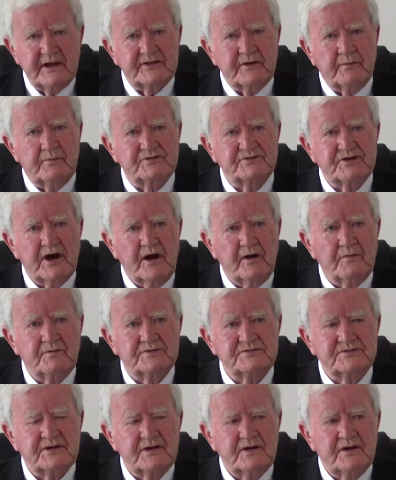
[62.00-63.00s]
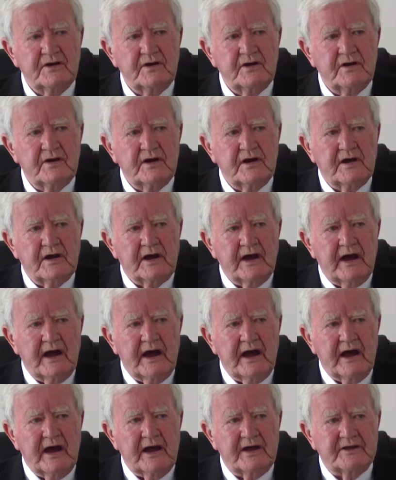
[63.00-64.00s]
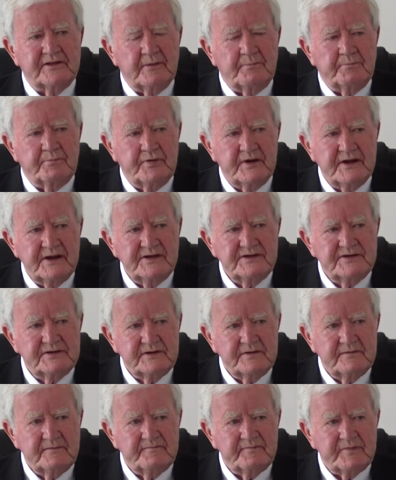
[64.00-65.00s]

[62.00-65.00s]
there was always the priest